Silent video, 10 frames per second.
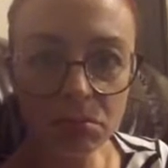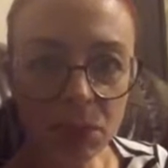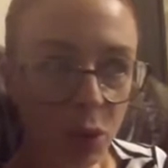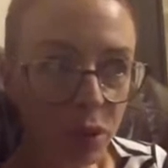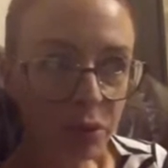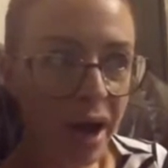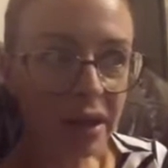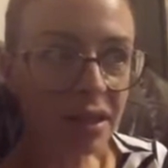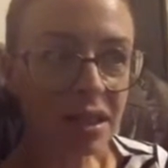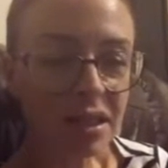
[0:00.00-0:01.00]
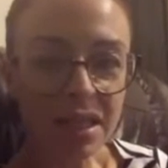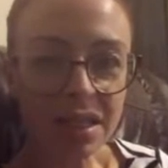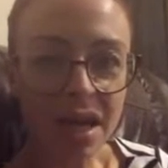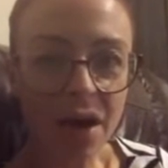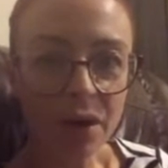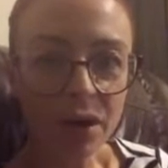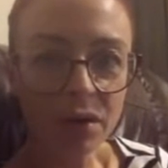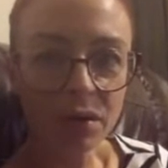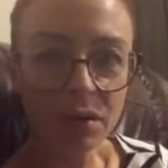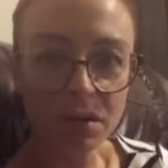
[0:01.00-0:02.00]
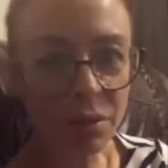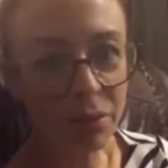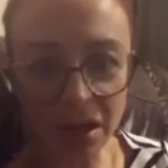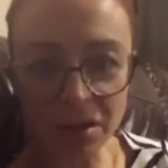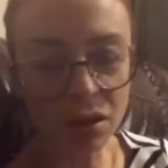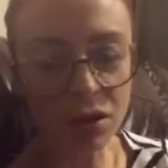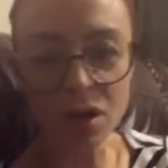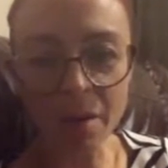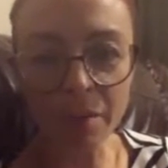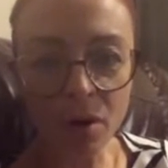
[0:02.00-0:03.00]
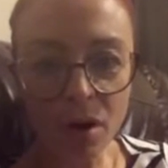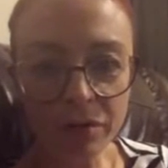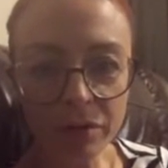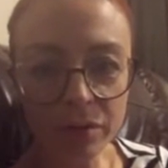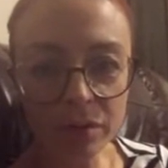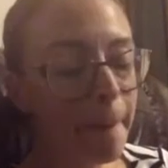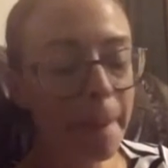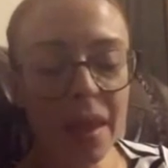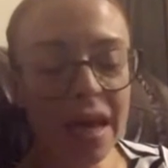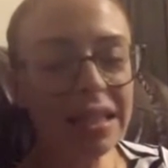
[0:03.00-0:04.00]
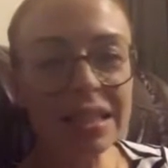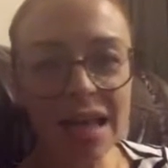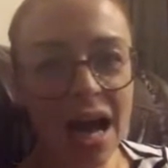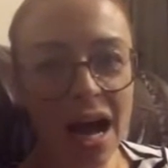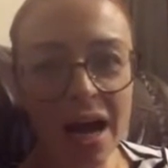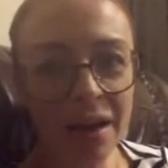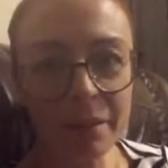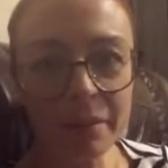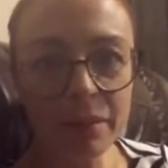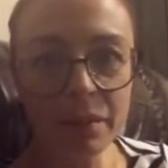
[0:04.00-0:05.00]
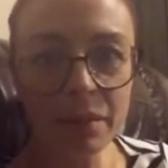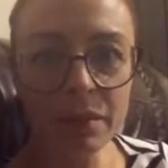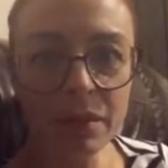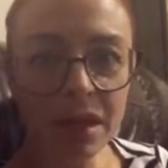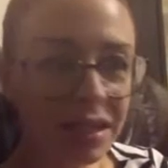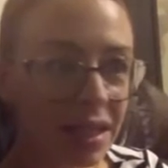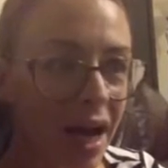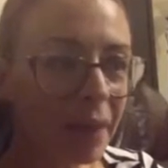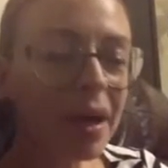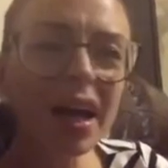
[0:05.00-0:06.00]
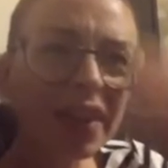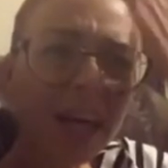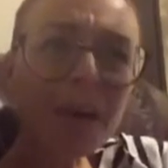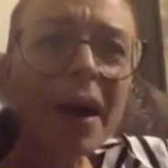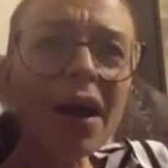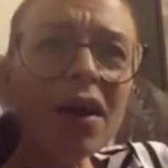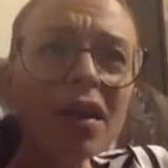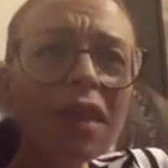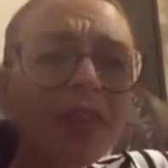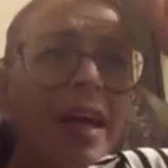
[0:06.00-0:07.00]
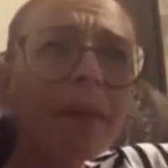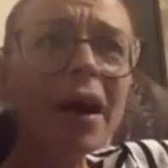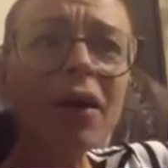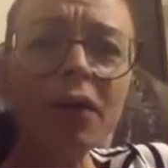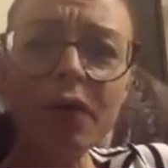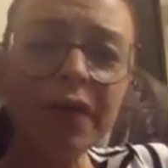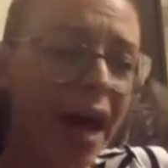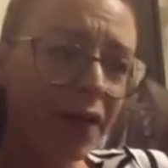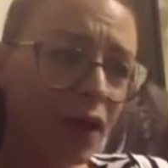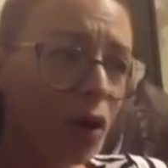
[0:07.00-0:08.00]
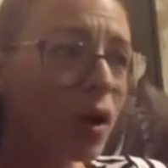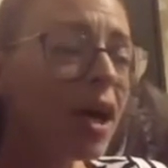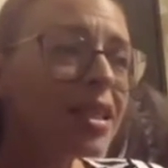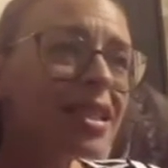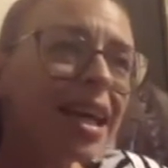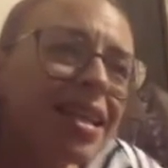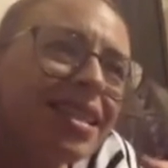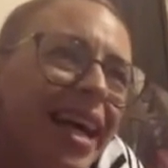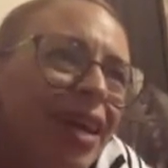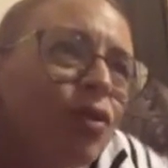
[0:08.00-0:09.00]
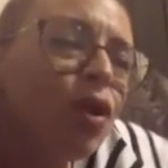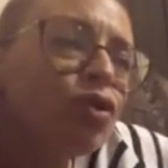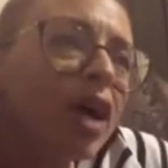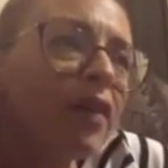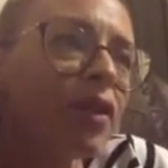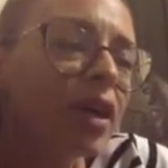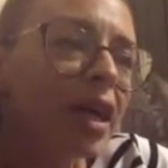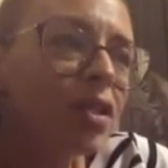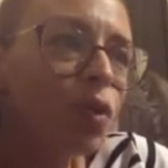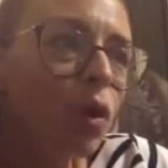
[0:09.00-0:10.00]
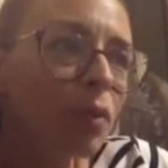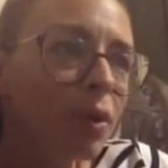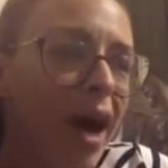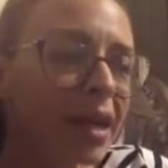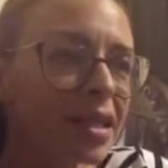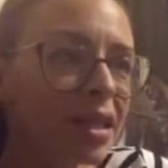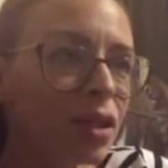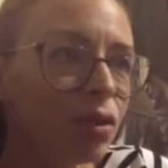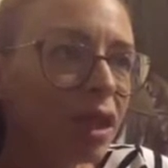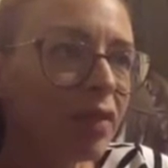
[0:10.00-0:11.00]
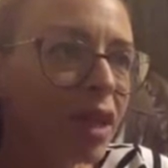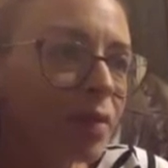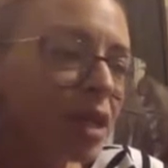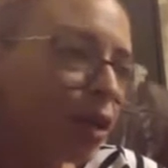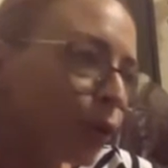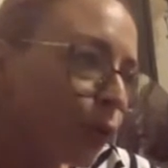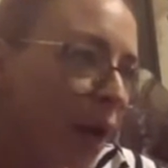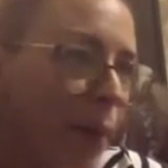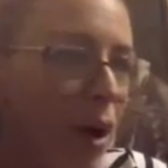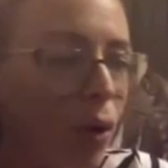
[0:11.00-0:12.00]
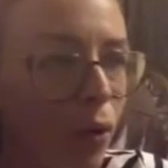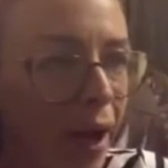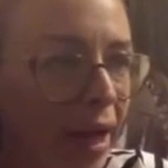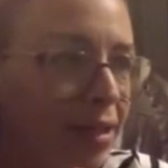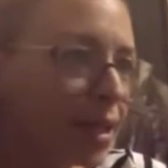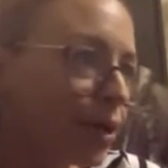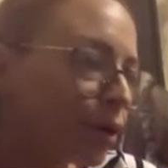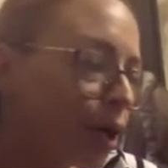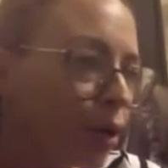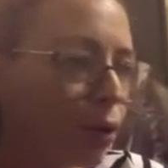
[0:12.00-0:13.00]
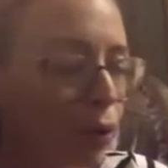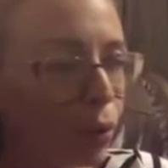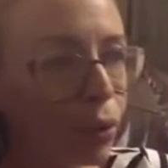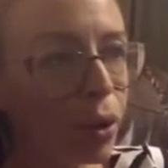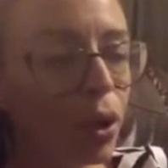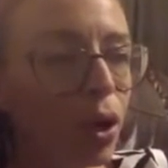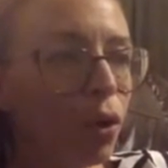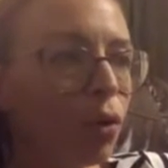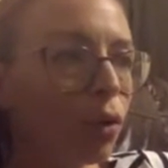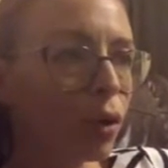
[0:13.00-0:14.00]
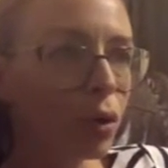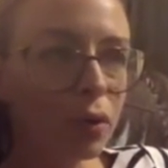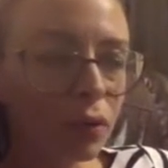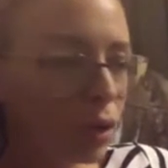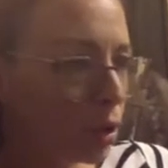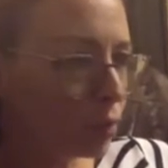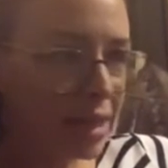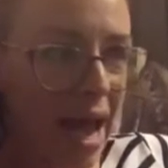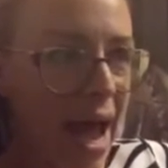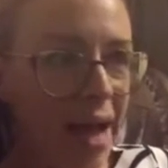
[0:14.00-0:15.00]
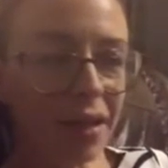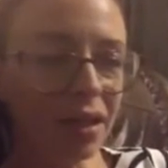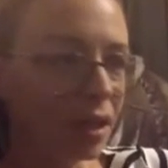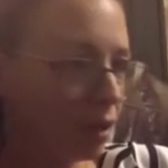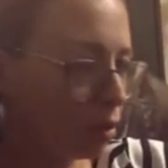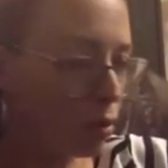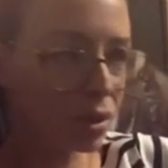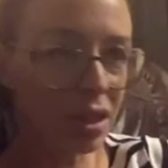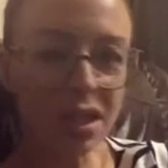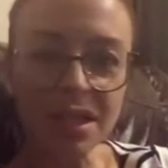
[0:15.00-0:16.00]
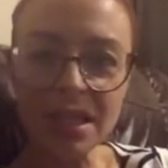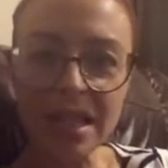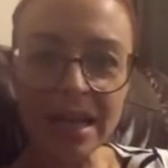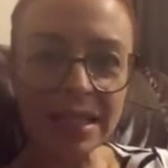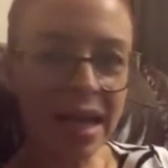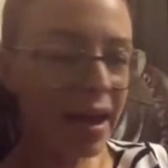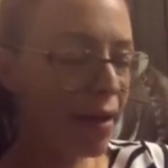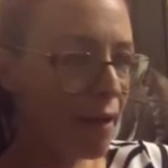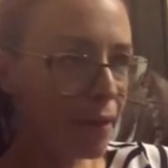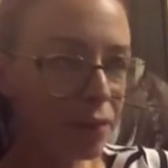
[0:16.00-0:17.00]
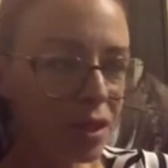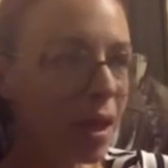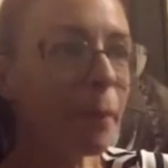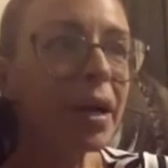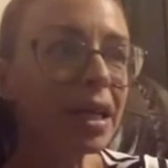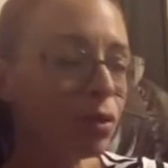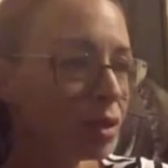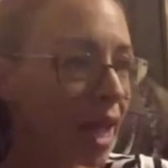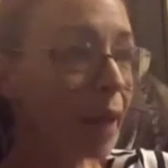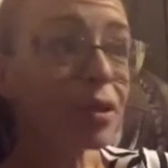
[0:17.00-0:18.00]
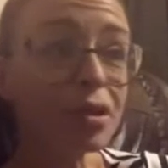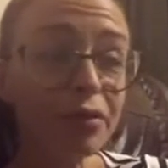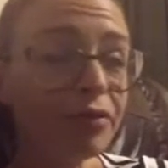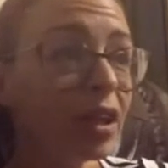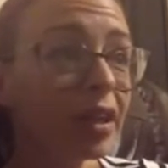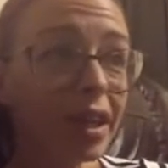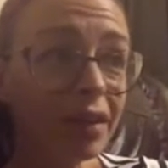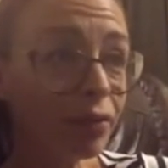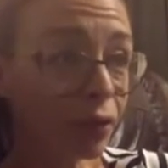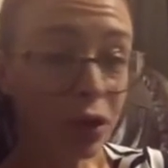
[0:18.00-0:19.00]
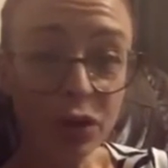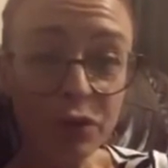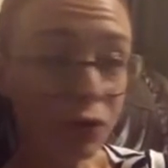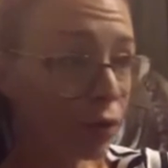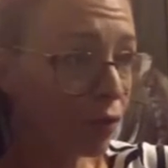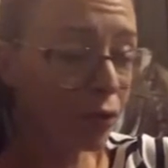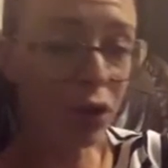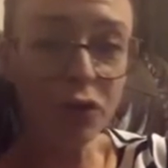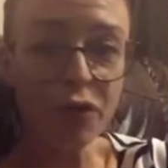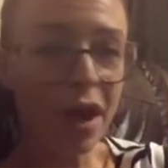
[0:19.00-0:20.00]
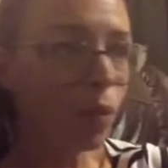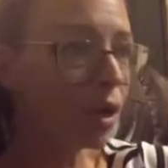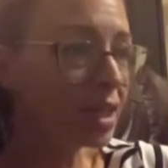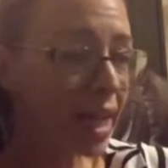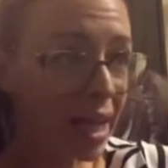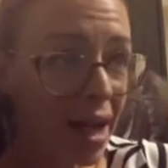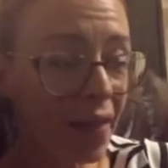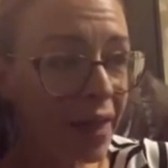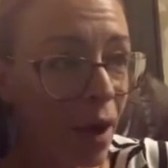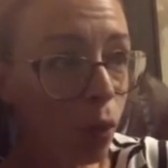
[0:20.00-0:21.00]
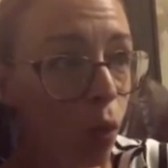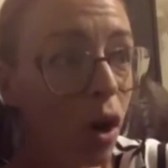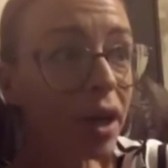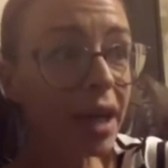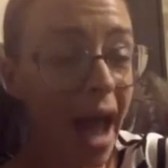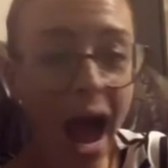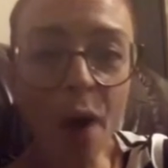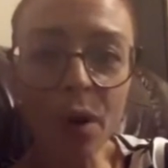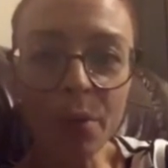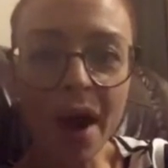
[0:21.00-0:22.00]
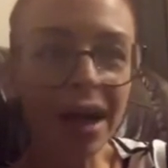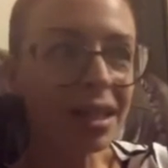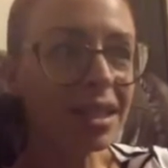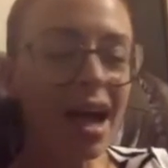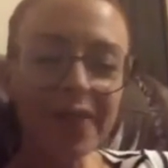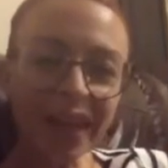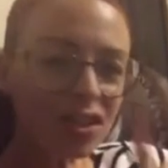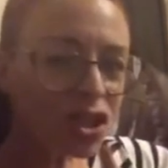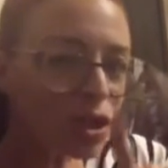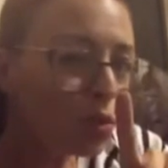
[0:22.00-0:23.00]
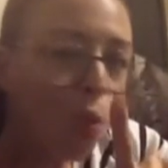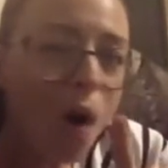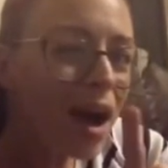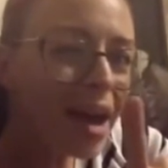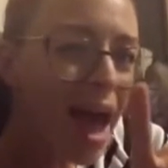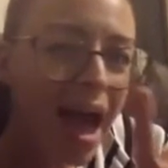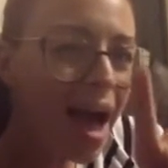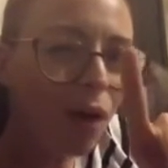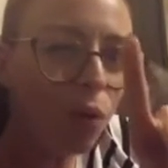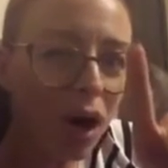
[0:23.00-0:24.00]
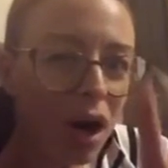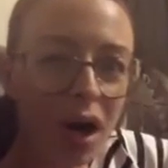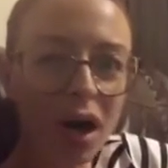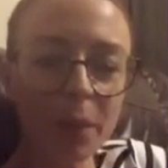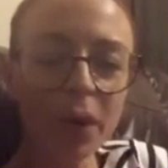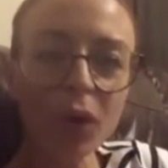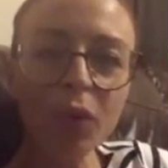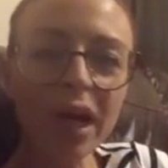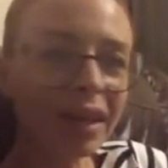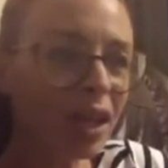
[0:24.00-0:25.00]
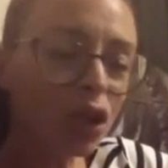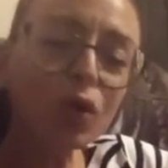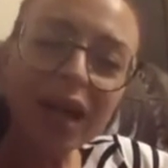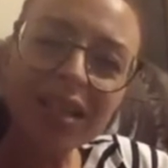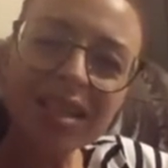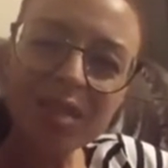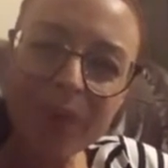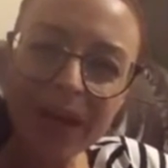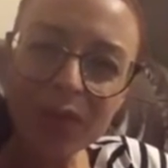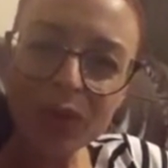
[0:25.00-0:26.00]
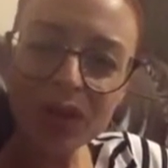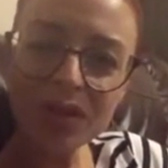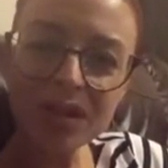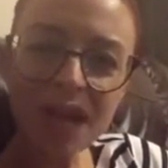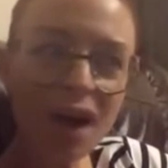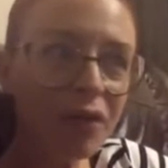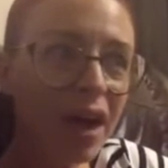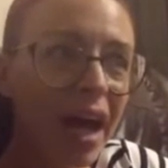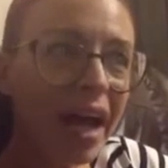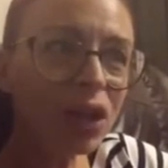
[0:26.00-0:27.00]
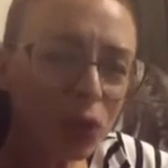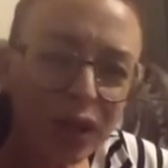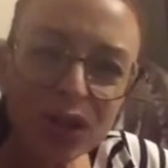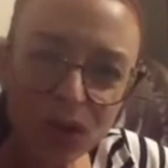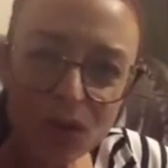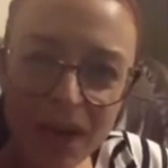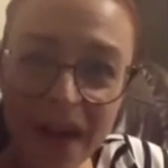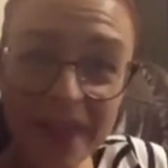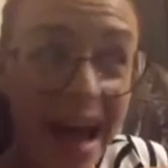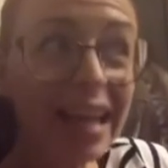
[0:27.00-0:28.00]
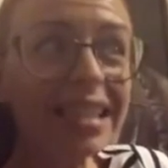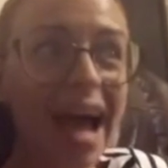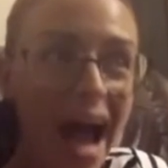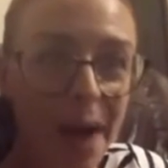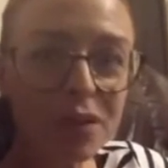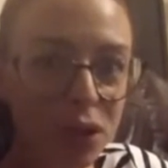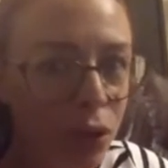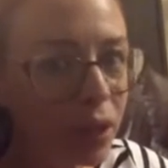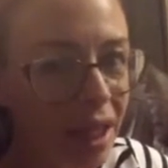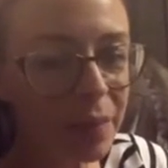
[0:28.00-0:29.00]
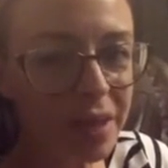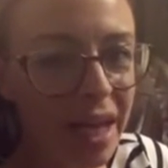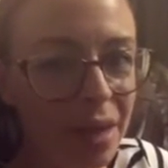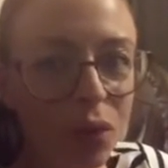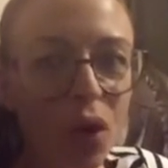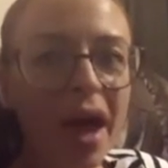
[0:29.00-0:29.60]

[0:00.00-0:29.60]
that one practice that takes an hour, somebody else can go drop them off. It's time. It's time. Think about think about that though. S- say you don't drive your kid to one practice and you leave it up to either grandma or auntie or uncle or or you know dad goes and does it that day somebody who's able to fill in for for for you for that one day, that one hour practice. That's just one hour per week that you get to spend with yourself, and you can do that. That is absolutely obtainable